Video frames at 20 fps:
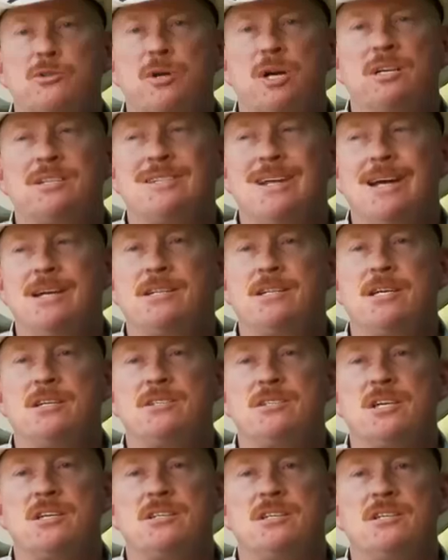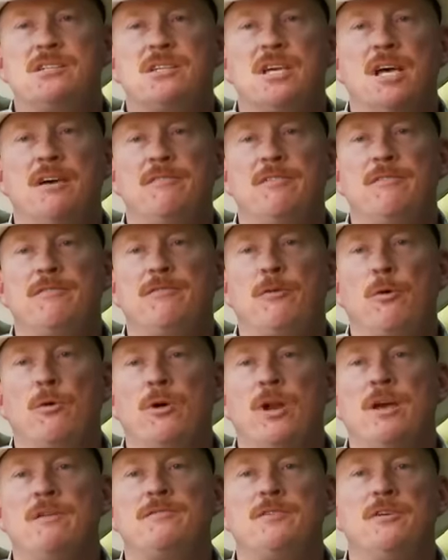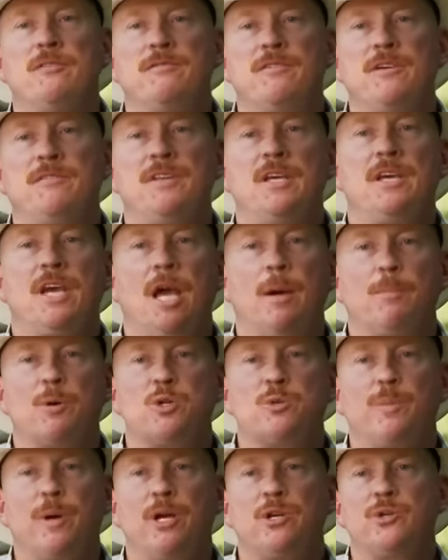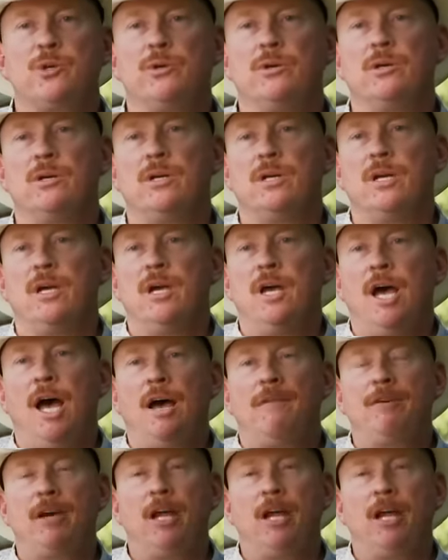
Truck's 1967 Ford F-250 Camper Special. I've